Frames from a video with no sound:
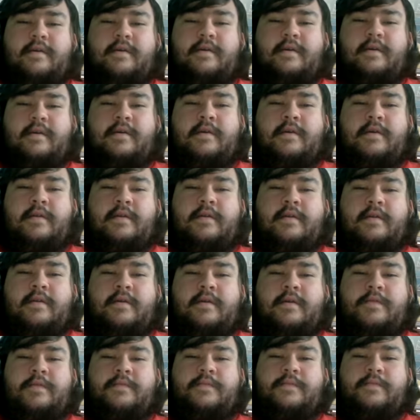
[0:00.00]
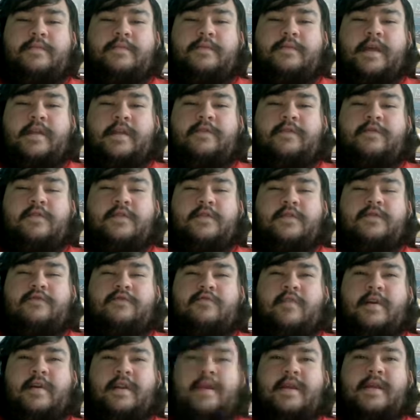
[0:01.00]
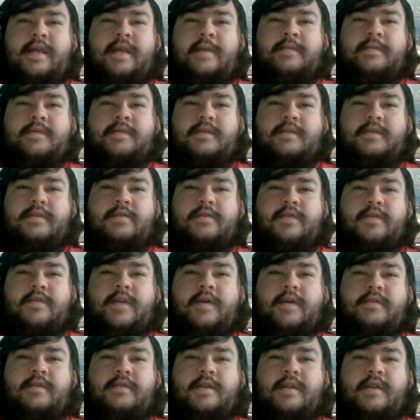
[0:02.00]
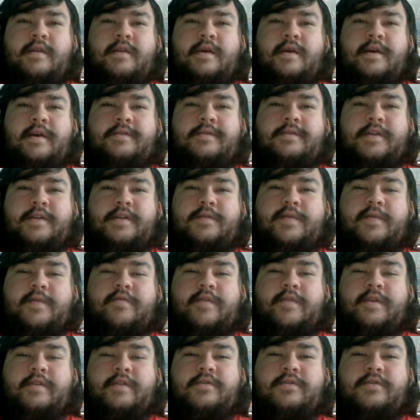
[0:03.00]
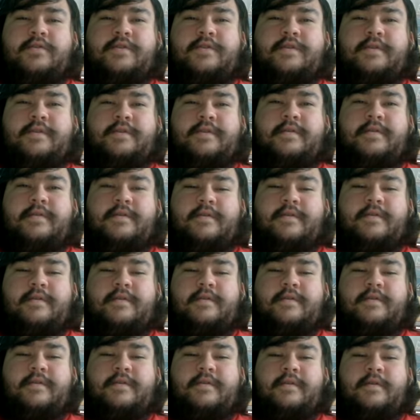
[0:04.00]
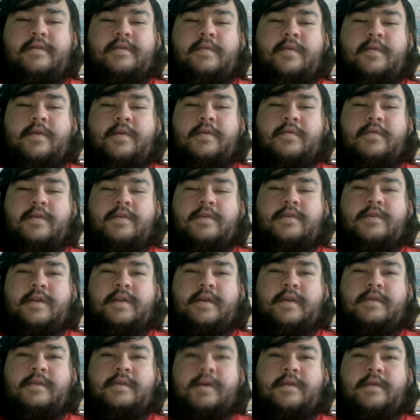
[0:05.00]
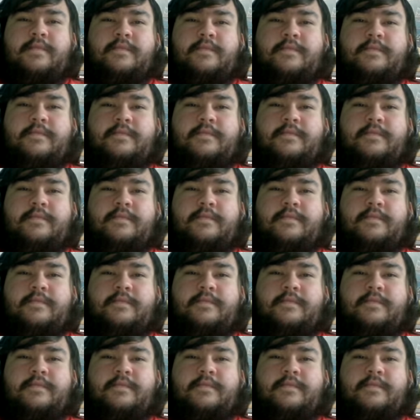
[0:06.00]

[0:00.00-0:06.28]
And yeah, the first Friday game since 2009, so that should be pretty interesting. How about you? What's your next game?